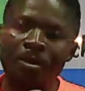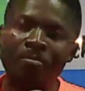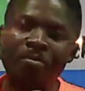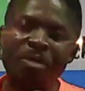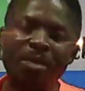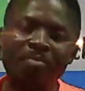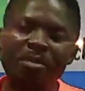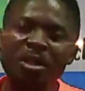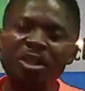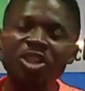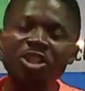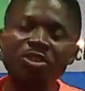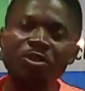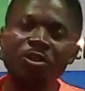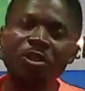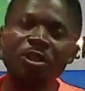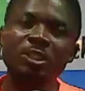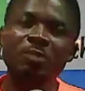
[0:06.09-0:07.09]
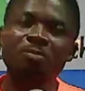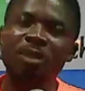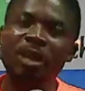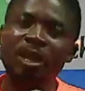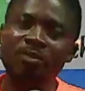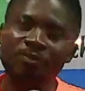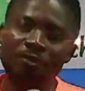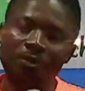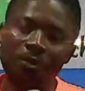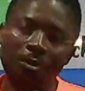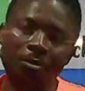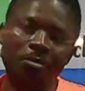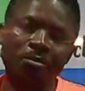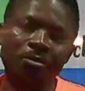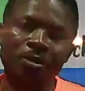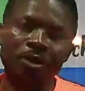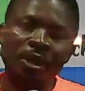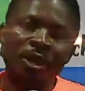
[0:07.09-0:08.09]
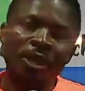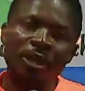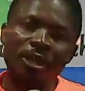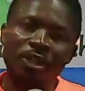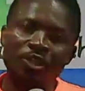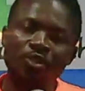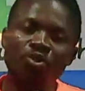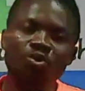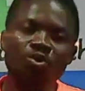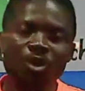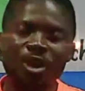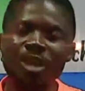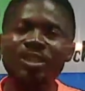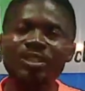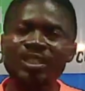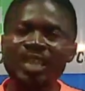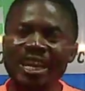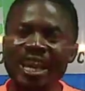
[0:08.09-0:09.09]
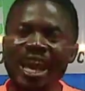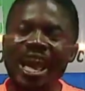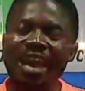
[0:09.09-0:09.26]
My mission on this platform is to raise an